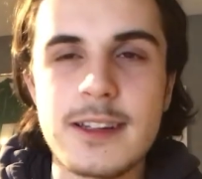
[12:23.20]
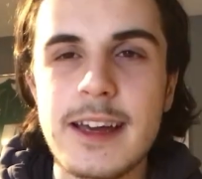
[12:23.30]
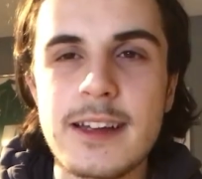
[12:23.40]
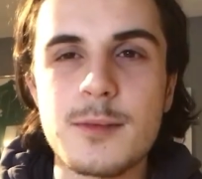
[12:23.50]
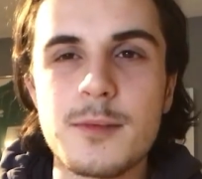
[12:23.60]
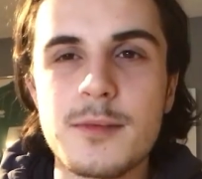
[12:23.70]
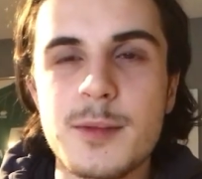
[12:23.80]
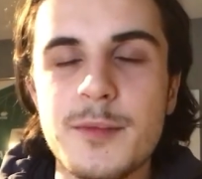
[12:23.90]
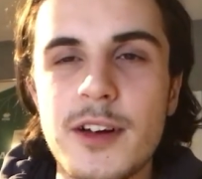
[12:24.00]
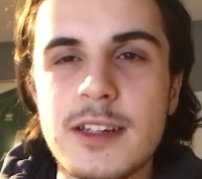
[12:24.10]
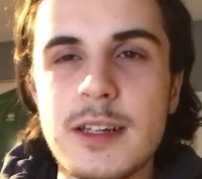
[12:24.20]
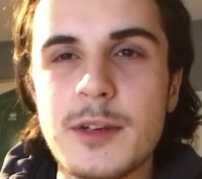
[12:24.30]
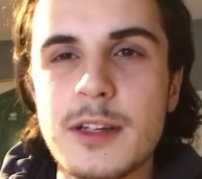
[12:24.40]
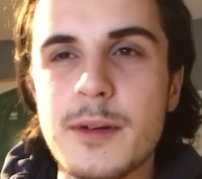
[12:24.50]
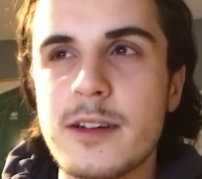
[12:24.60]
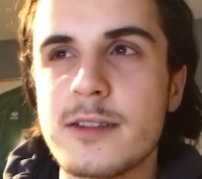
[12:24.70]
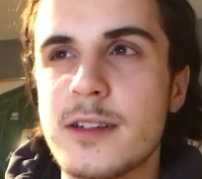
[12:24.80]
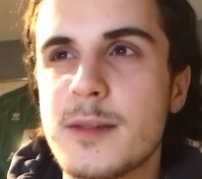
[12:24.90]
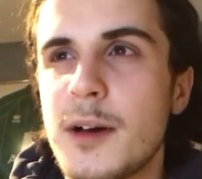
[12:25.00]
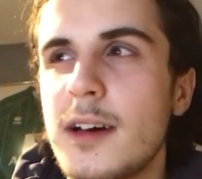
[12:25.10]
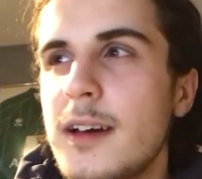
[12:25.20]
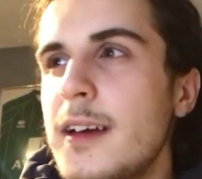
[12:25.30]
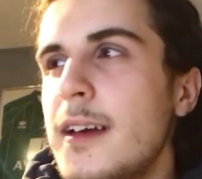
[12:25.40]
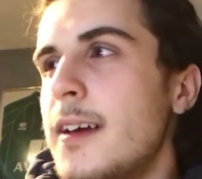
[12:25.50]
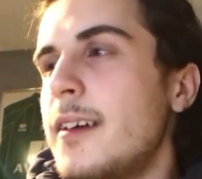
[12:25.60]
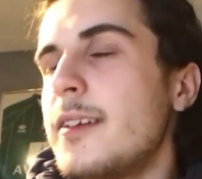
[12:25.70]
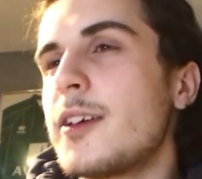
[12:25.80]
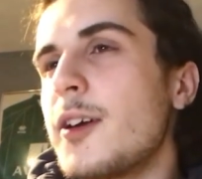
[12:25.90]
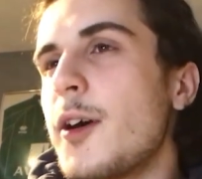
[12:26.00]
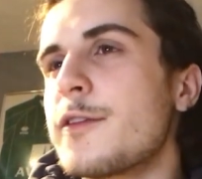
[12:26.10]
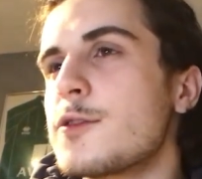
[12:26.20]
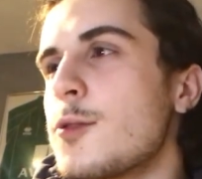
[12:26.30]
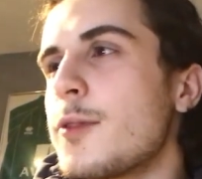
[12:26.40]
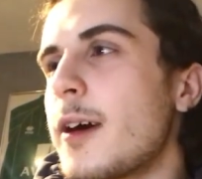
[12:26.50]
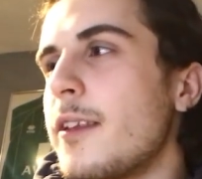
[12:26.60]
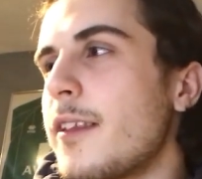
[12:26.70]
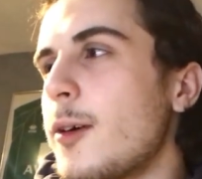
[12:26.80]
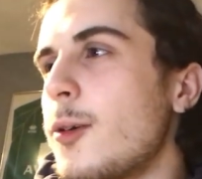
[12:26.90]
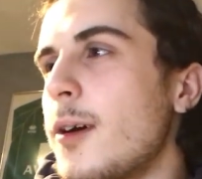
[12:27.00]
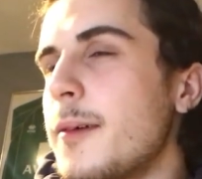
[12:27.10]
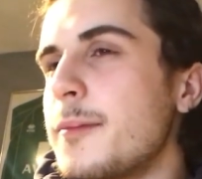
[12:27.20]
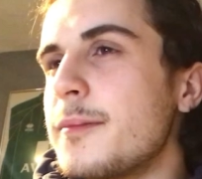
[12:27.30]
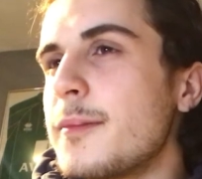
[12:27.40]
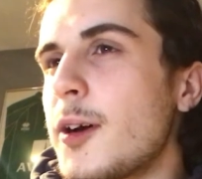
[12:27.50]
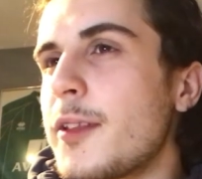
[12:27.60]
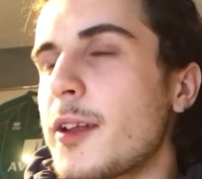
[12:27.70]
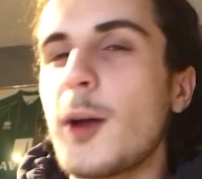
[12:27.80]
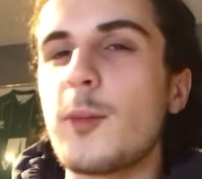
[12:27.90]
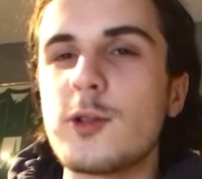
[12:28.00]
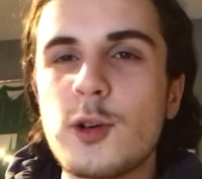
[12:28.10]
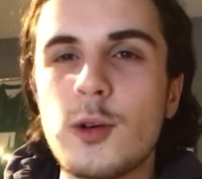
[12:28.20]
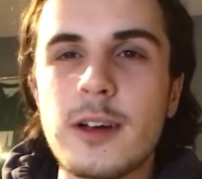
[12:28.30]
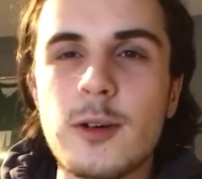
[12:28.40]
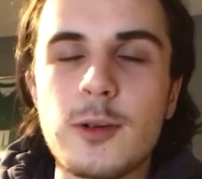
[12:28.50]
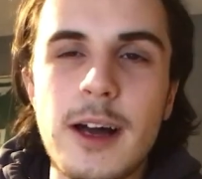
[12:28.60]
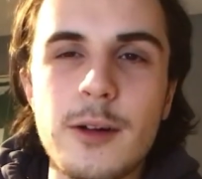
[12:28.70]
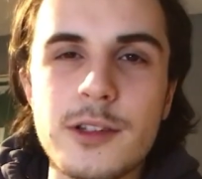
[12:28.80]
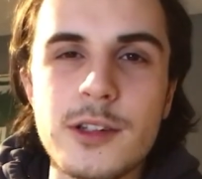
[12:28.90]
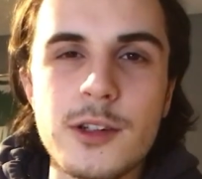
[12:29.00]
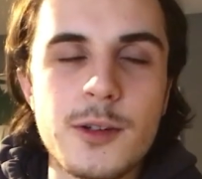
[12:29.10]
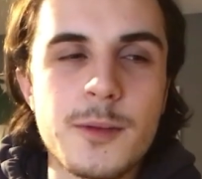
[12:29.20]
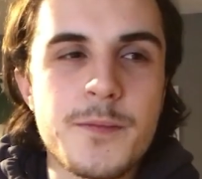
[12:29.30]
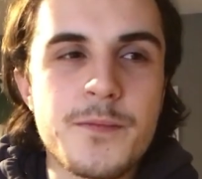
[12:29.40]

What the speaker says: get some first team experience. But overall the club will chalk it all down to